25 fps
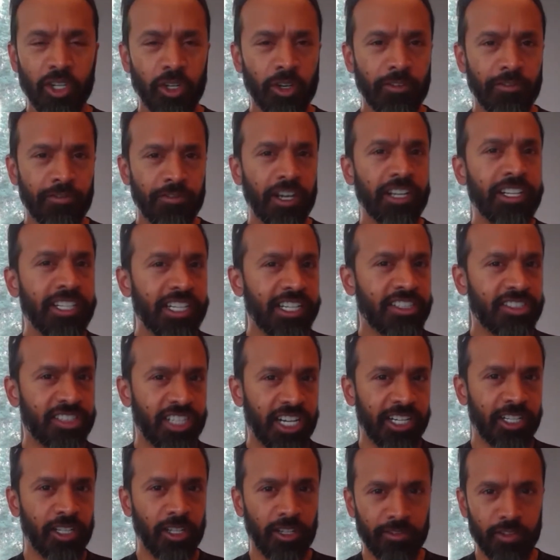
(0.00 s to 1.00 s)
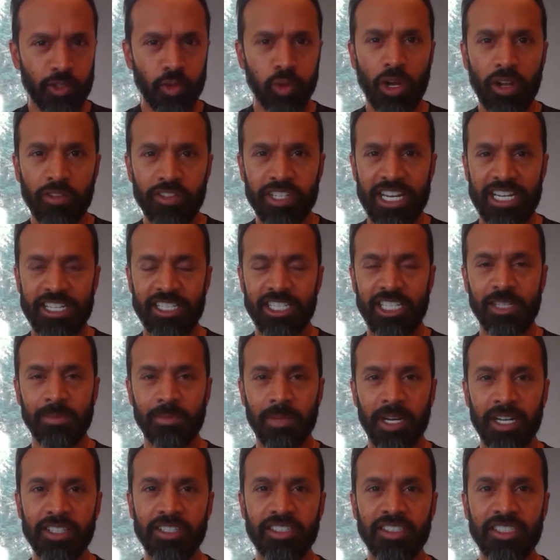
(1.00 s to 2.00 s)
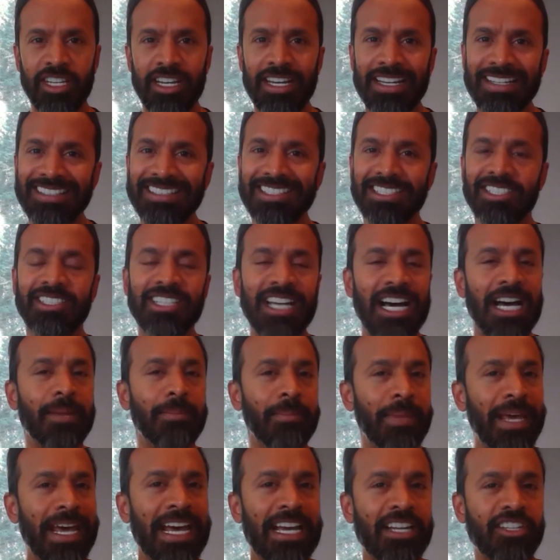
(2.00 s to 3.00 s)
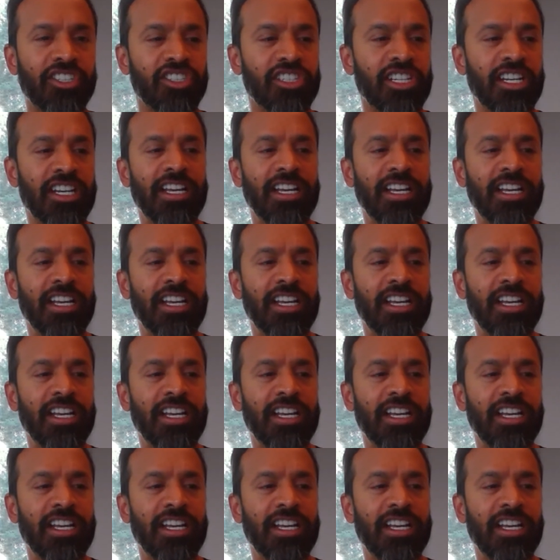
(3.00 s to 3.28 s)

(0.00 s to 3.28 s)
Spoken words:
funding cycle of 12 to 18 months does not match